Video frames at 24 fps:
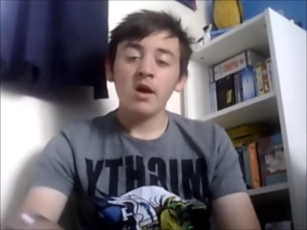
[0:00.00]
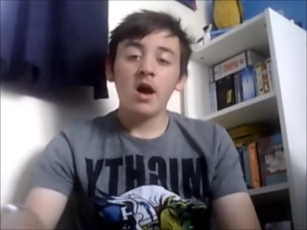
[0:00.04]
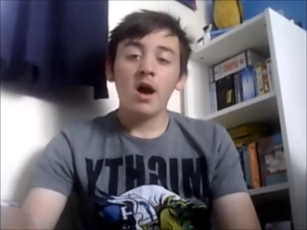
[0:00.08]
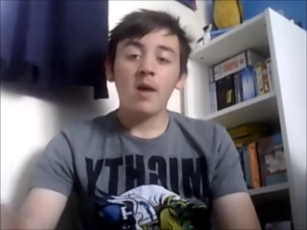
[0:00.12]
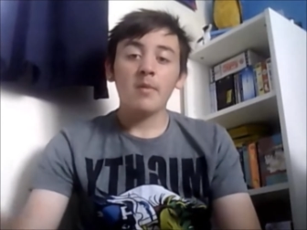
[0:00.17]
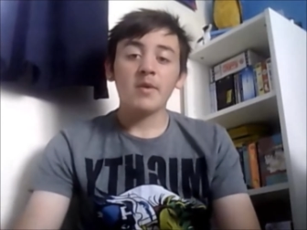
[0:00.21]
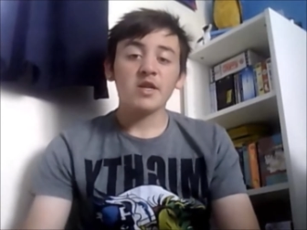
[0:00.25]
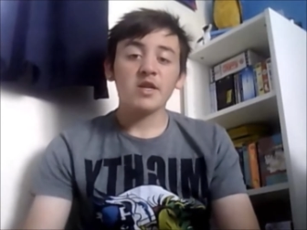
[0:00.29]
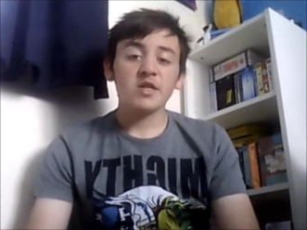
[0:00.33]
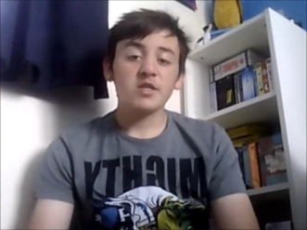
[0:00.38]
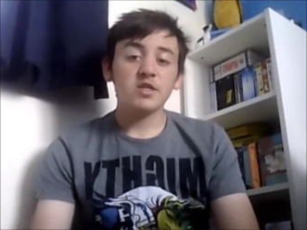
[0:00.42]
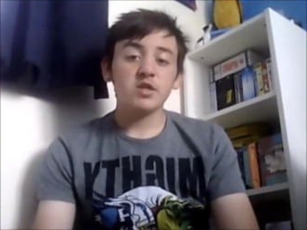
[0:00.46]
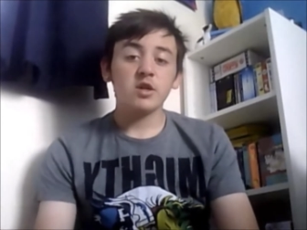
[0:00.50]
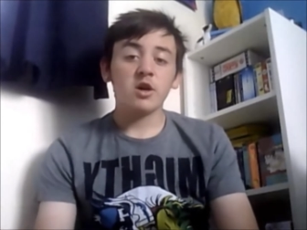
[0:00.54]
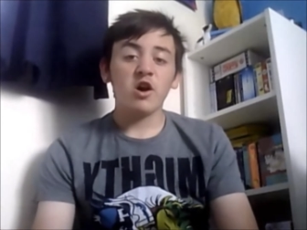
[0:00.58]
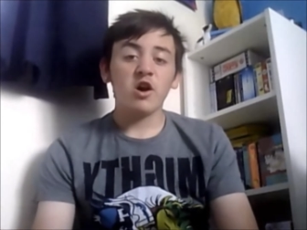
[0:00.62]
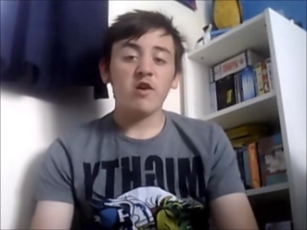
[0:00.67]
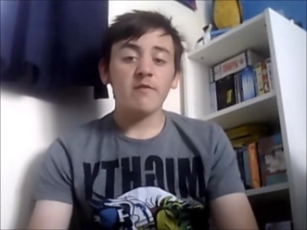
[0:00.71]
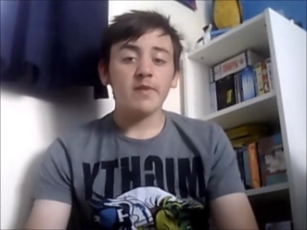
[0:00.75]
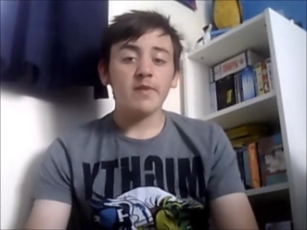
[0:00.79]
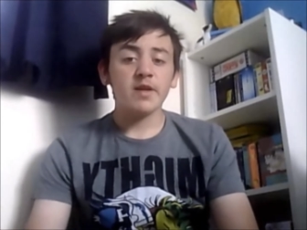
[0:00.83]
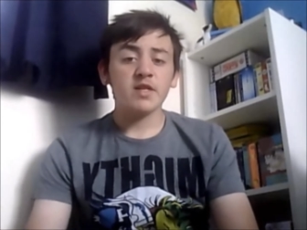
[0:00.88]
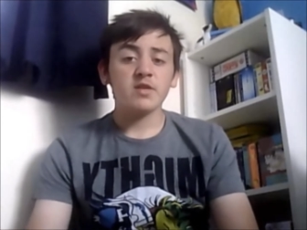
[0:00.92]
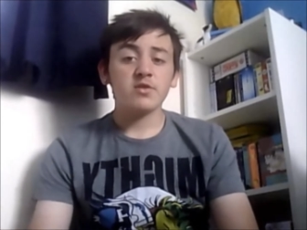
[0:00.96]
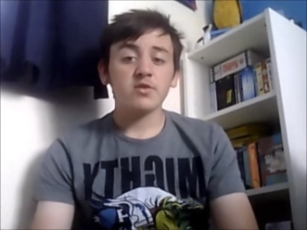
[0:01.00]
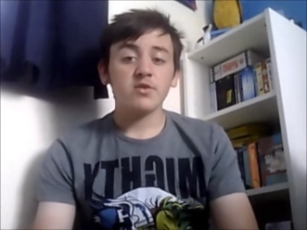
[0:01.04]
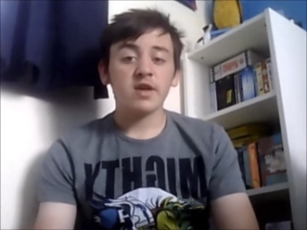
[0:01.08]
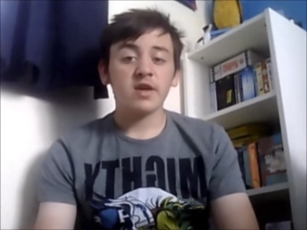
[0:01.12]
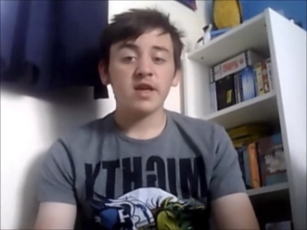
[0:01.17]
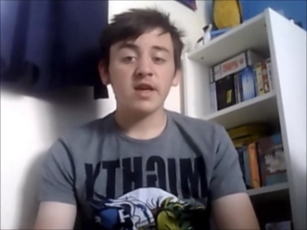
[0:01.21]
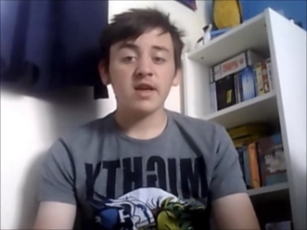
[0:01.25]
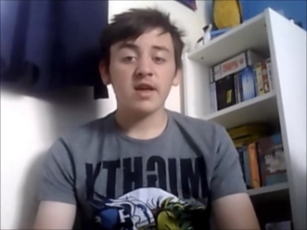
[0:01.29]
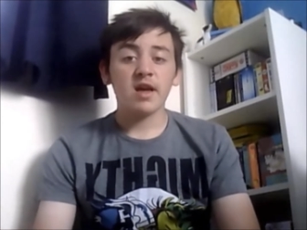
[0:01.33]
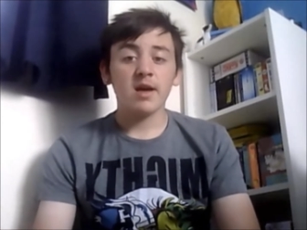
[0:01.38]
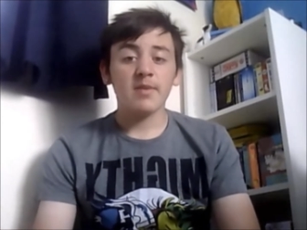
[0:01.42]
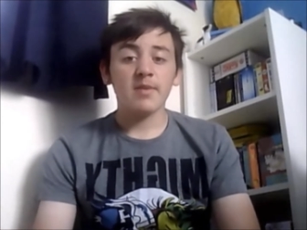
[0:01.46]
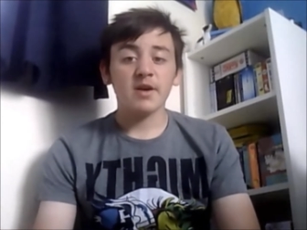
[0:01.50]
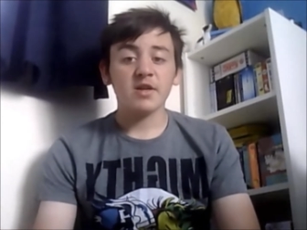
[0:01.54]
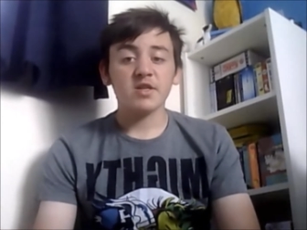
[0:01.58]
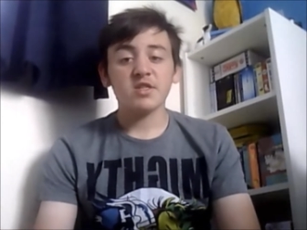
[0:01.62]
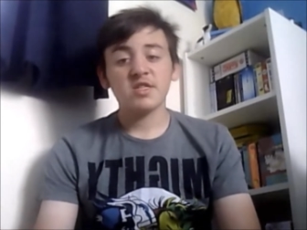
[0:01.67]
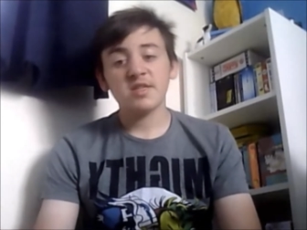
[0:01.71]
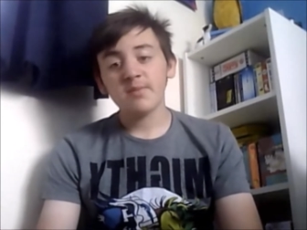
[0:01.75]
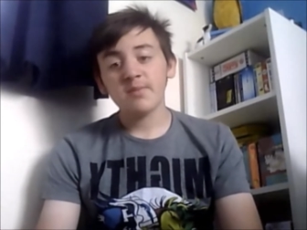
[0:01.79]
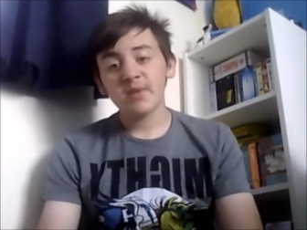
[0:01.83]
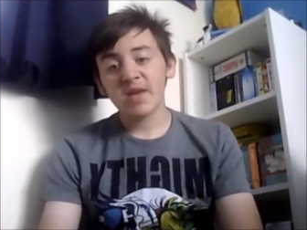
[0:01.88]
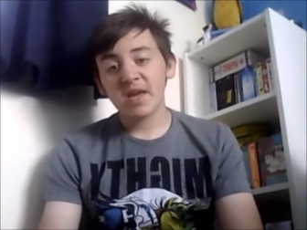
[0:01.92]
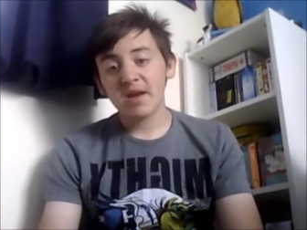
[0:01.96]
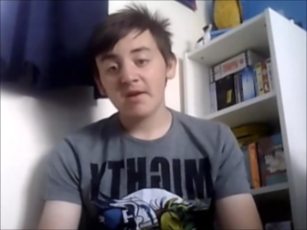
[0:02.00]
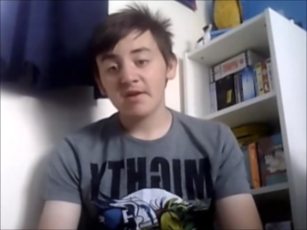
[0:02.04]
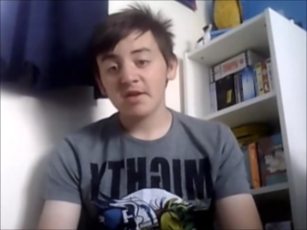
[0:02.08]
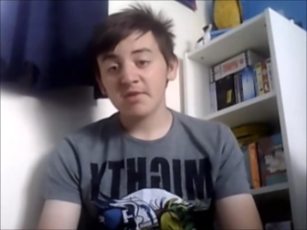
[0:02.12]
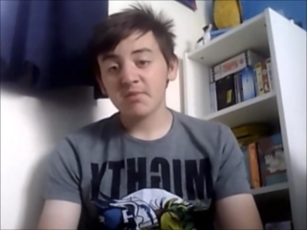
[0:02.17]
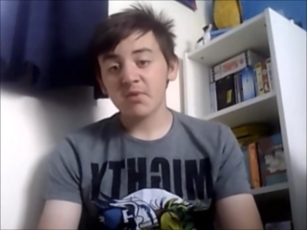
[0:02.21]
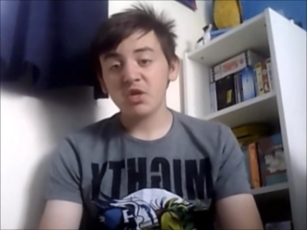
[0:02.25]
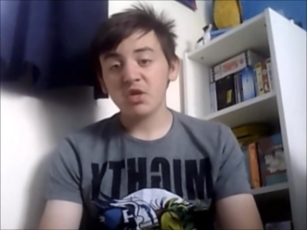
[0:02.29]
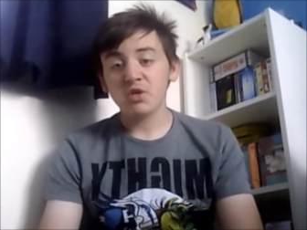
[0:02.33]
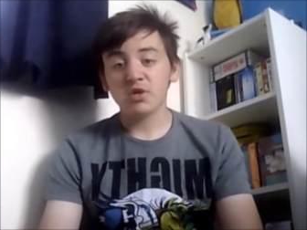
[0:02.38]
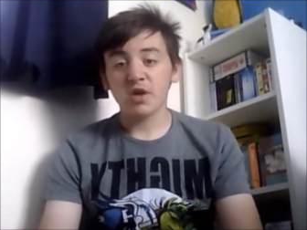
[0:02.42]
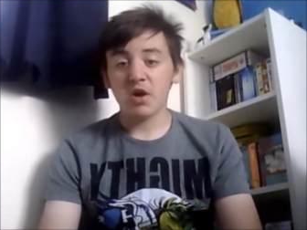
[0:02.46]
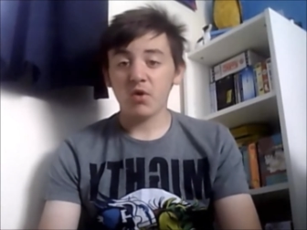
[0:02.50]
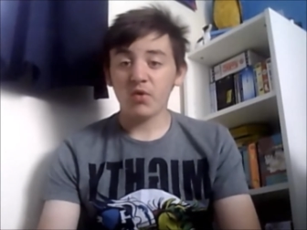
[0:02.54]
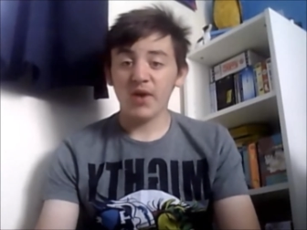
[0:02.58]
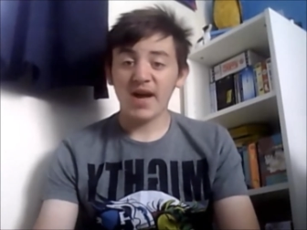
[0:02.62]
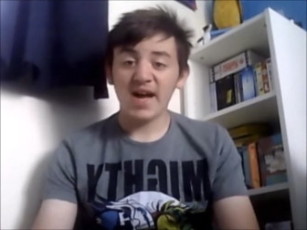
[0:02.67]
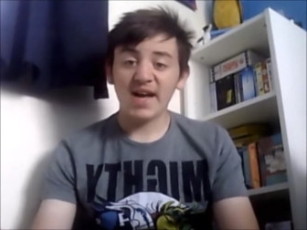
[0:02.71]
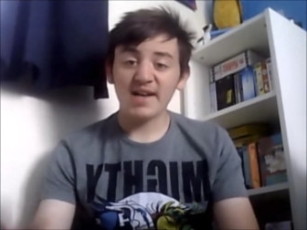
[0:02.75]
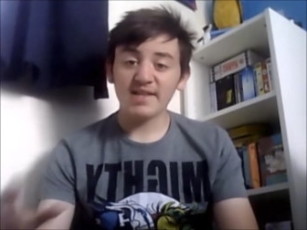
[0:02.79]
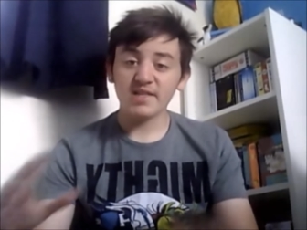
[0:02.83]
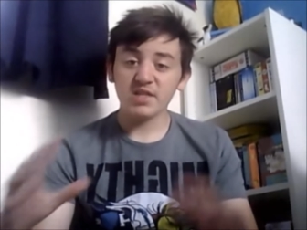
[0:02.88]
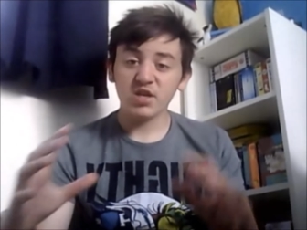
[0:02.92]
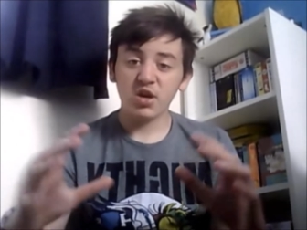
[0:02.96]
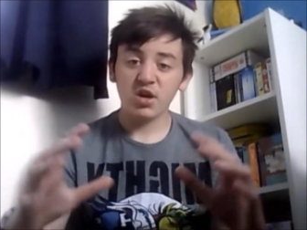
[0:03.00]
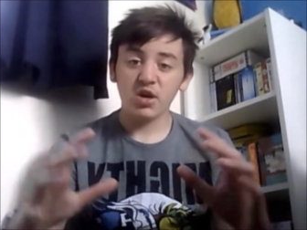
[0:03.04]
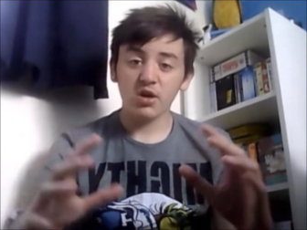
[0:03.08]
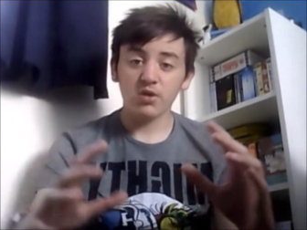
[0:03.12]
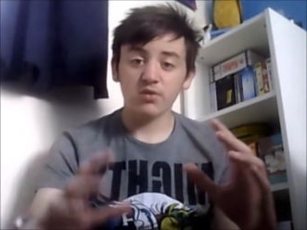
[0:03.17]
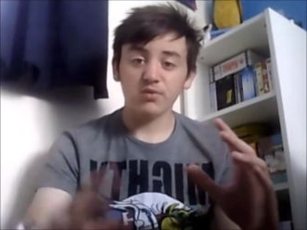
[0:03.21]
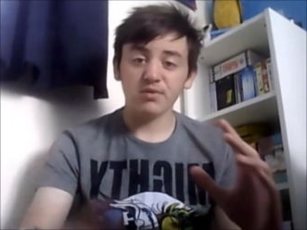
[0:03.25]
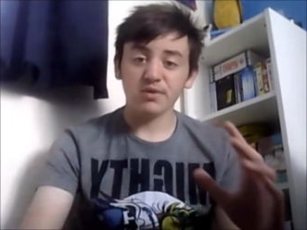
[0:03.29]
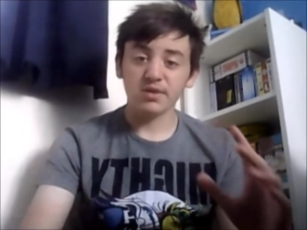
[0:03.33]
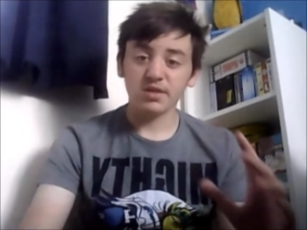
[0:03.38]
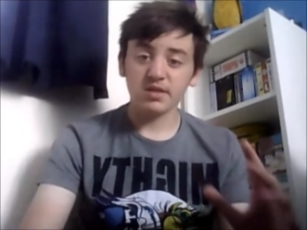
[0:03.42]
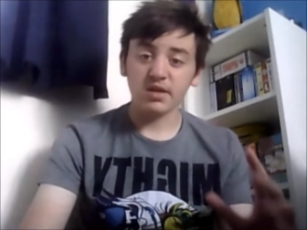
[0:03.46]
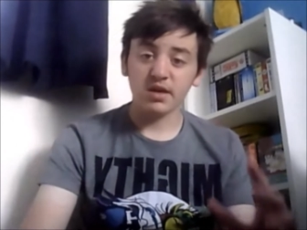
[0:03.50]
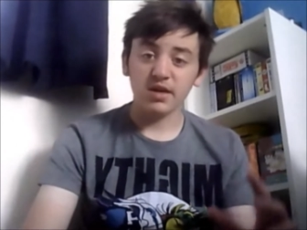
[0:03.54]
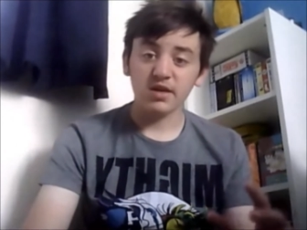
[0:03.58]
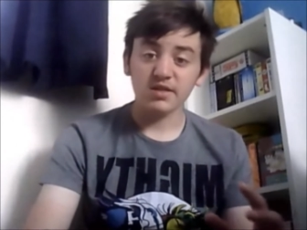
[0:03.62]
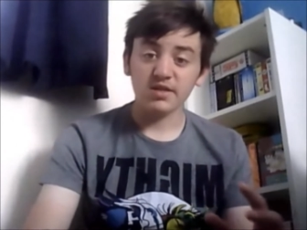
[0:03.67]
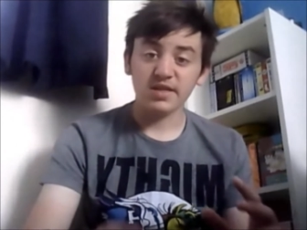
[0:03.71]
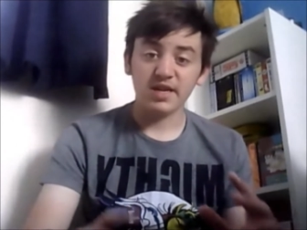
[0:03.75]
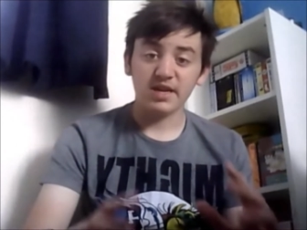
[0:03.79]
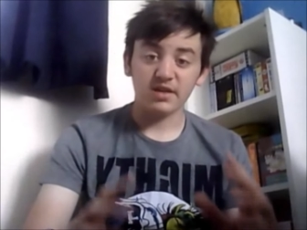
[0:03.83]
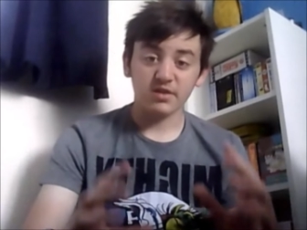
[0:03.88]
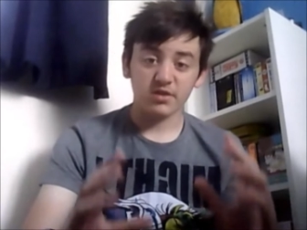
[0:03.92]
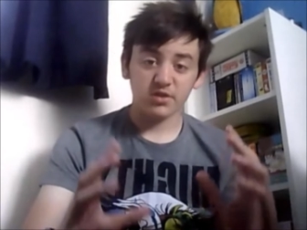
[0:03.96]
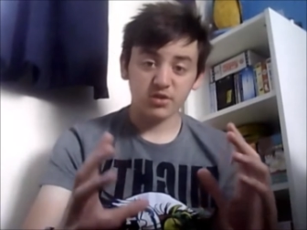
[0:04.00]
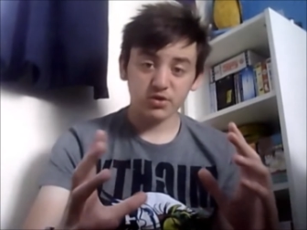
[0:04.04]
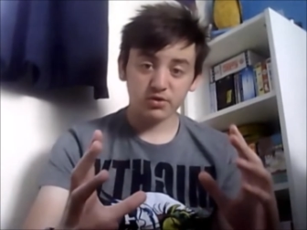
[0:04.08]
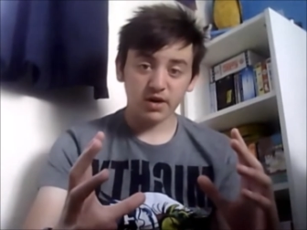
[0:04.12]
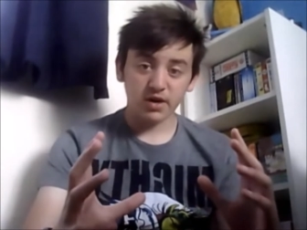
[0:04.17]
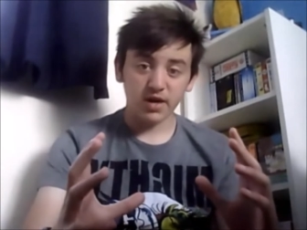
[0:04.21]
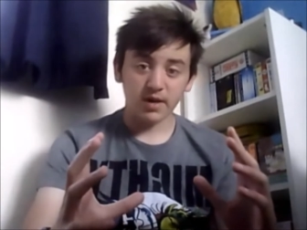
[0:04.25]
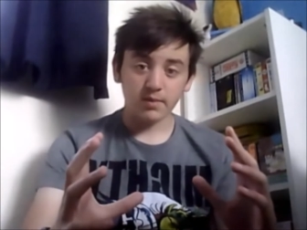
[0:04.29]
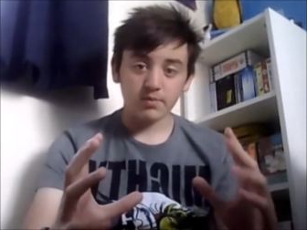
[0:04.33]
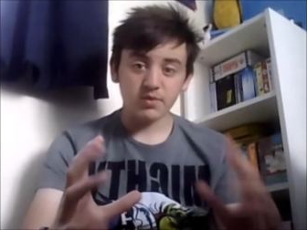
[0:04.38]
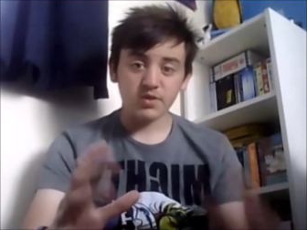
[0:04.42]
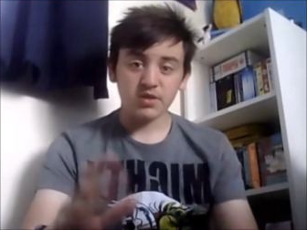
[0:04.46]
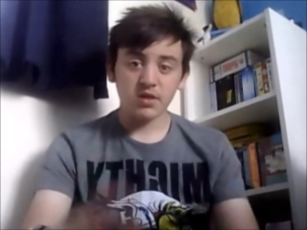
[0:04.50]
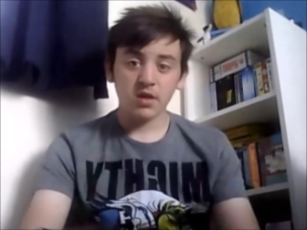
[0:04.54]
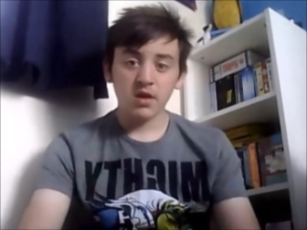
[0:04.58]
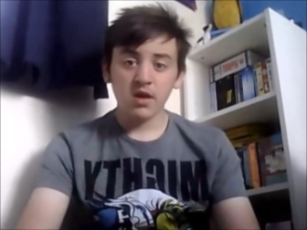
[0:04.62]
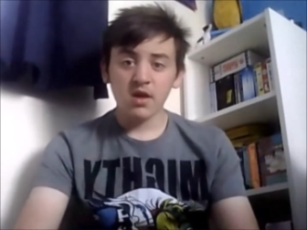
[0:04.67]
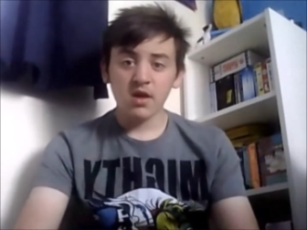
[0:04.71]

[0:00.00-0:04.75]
I'm going to start off by talking about Jim Carrey's portrayal as Colonel Stars and Stripes.